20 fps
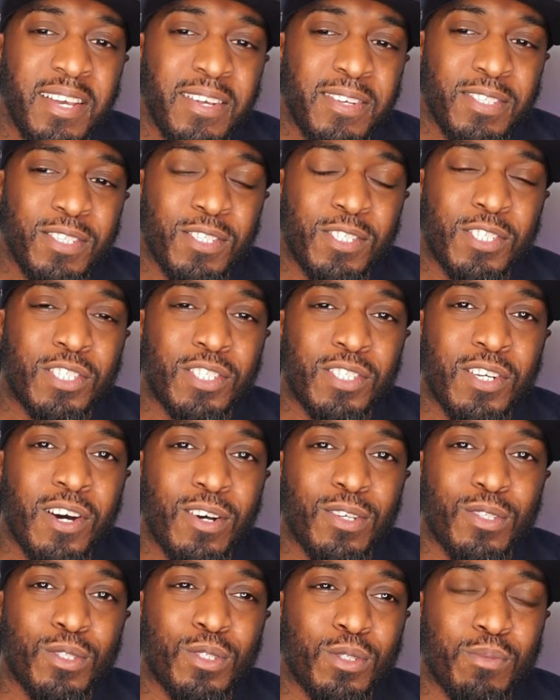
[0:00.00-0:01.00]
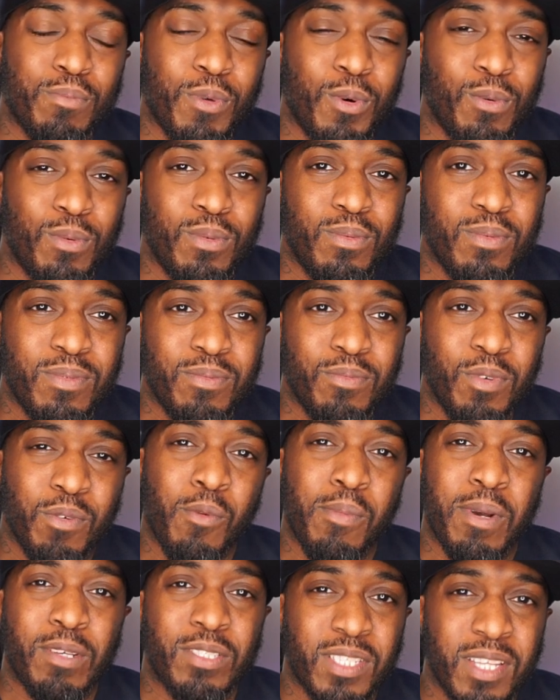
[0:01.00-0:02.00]
you start small with
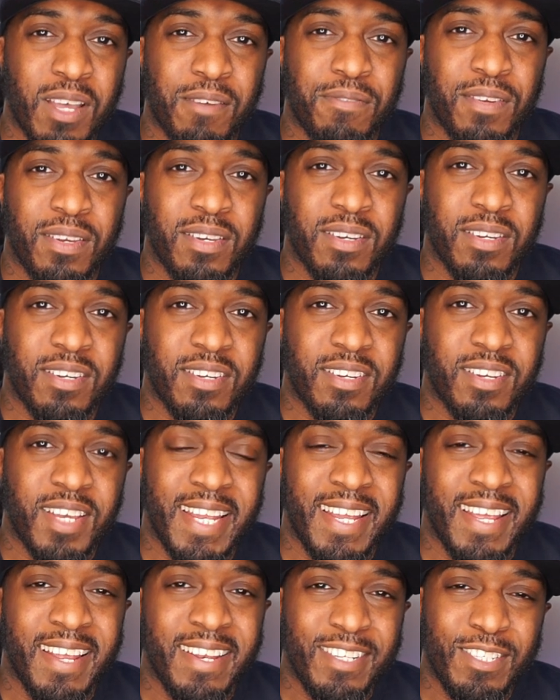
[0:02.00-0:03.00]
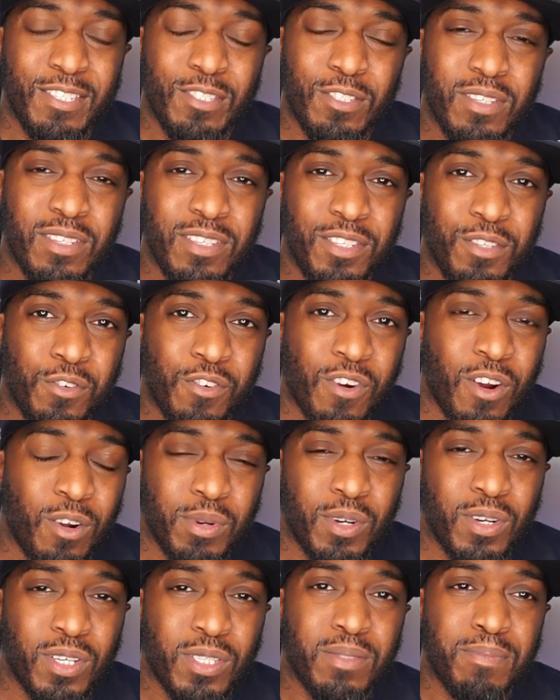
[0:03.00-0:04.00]
almost nothing and then you, you grow
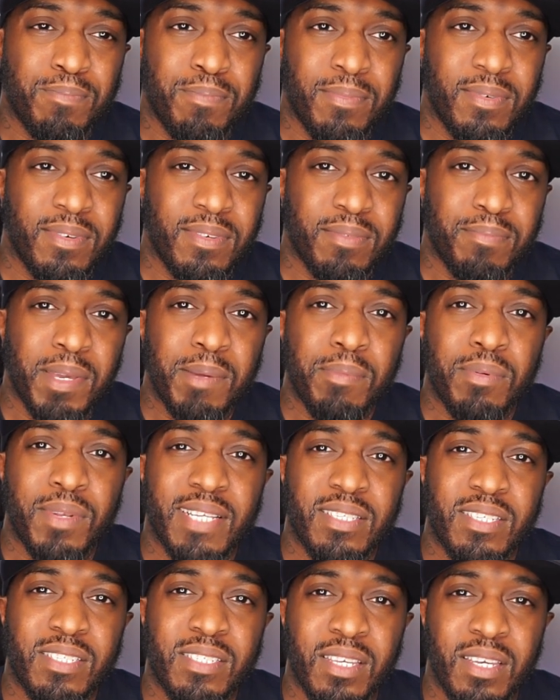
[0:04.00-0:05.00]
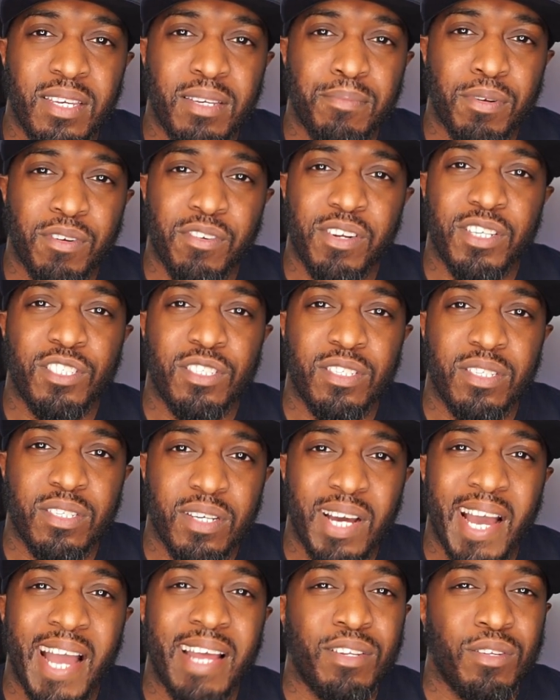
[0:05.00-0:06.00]
because people like to see progression.
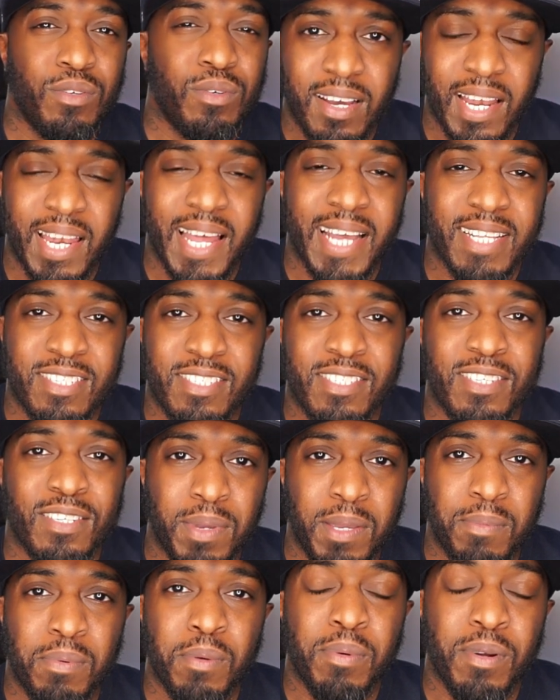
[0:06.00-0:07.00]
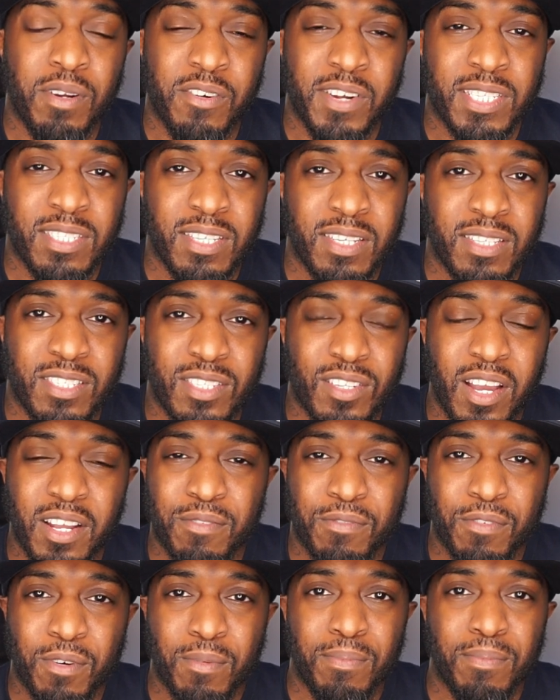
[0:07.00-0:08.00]
I do. I like to see the people progressing, starting
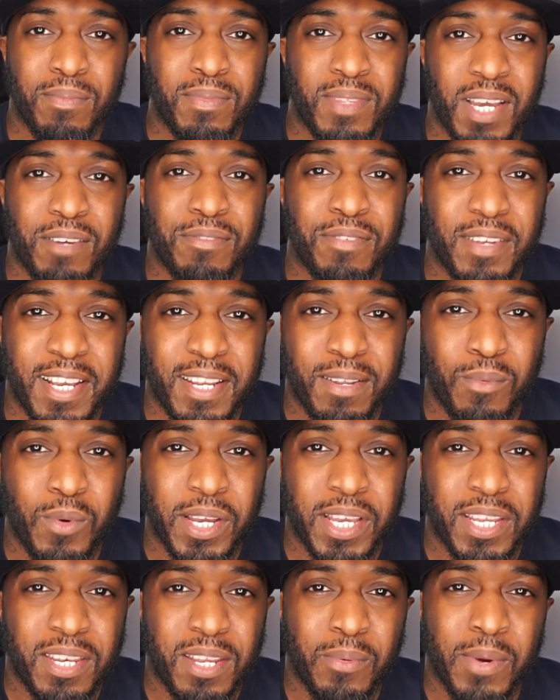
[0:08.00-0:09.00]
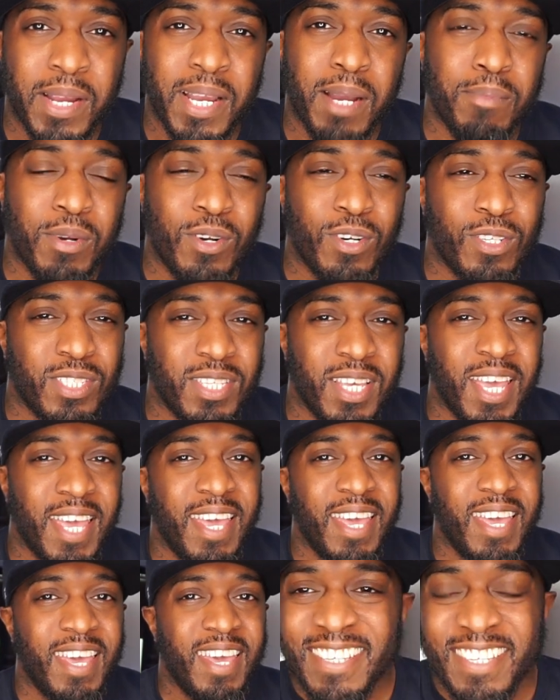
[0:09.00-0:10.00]
from nothing and then working their way up because
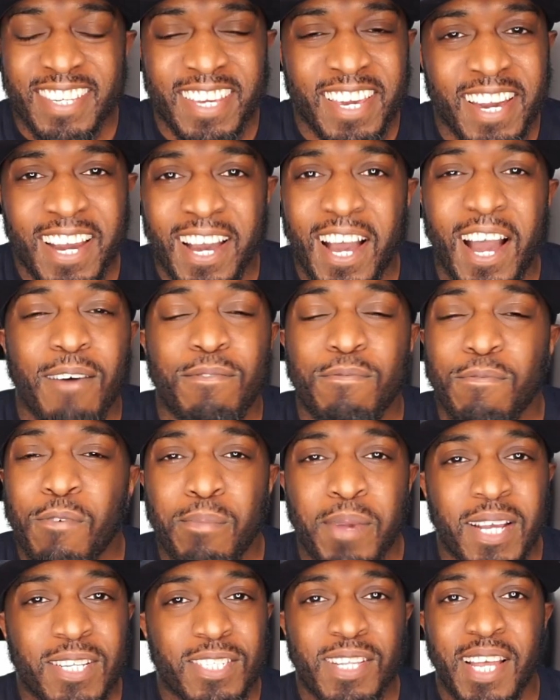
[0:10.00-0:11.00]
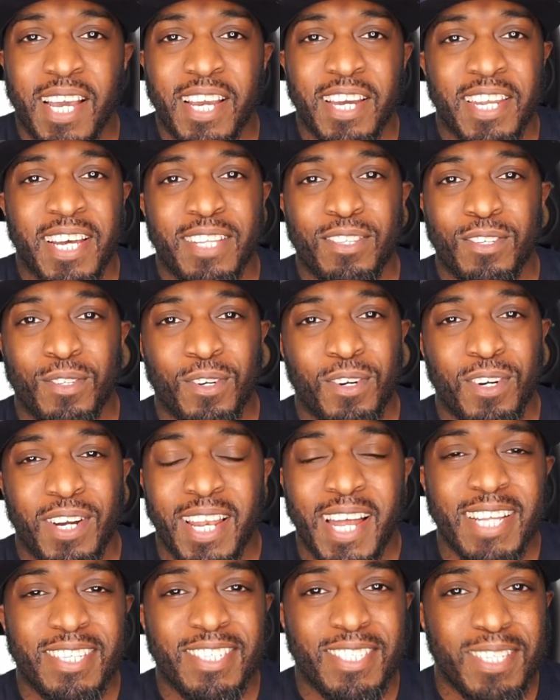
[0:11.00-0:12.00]
yeah, I, for me, I just like an underdog. I
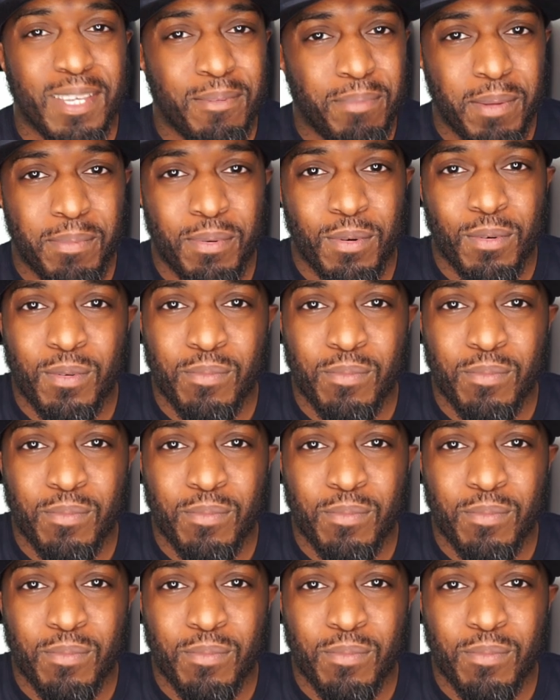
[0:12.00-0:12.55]
like to see people